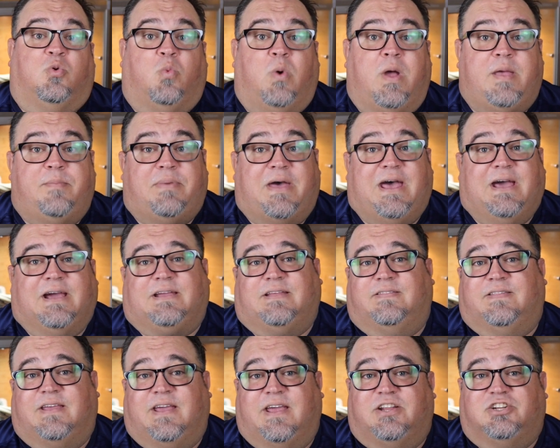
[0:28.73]
Way back
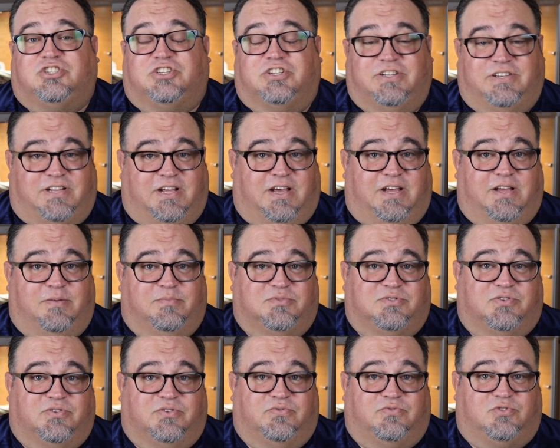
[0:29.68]
in the ancient
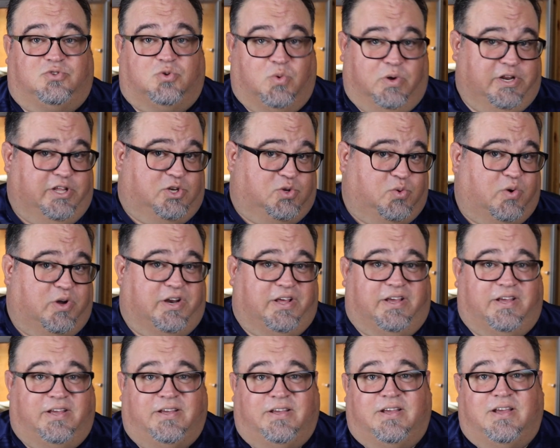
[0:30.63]
times of
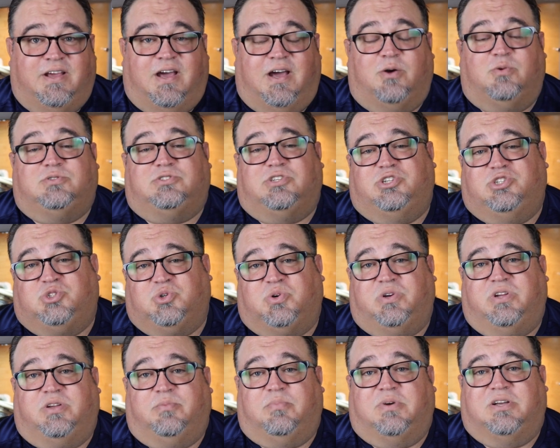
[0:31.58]
2020, I was
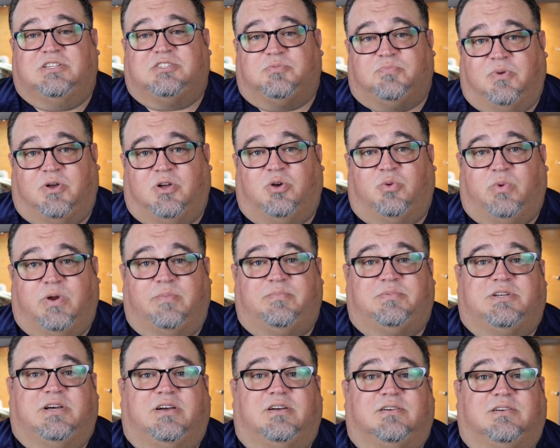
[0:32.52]
enjoying my small
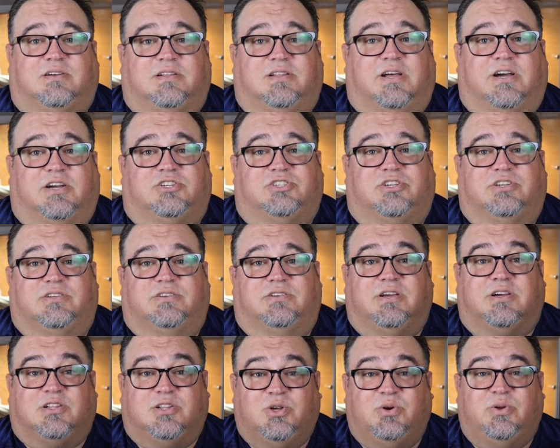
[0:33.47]
reptile collection,
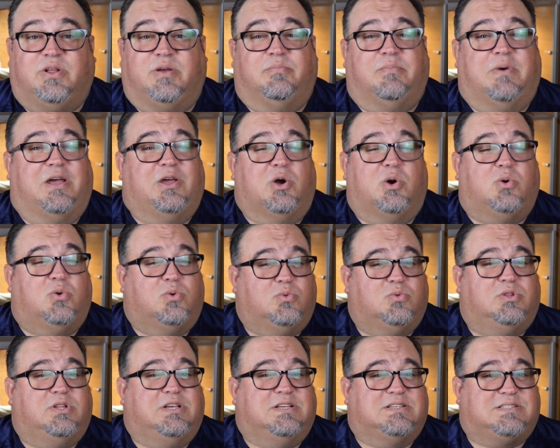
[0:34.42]
including my
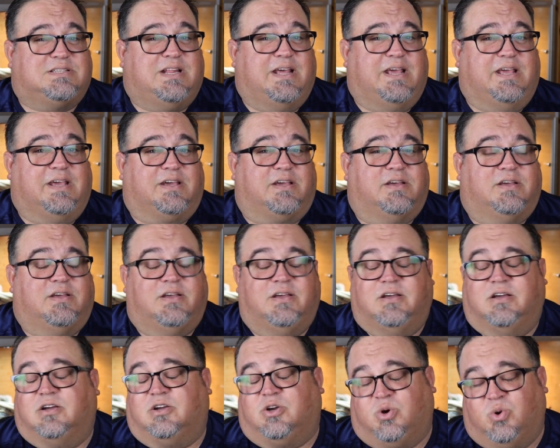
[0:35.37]
only snake,
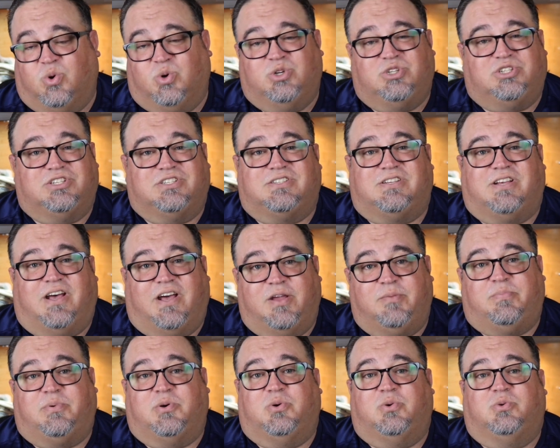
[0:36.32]
a gorgeous
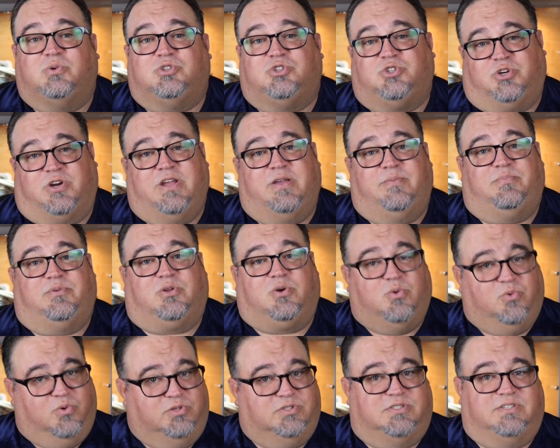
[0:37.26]
hypo-striped
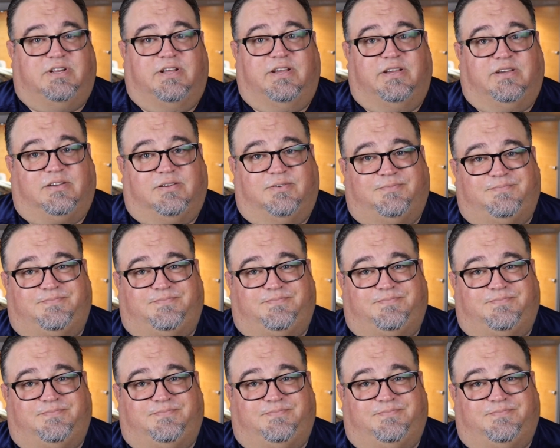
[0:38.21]
corn snake.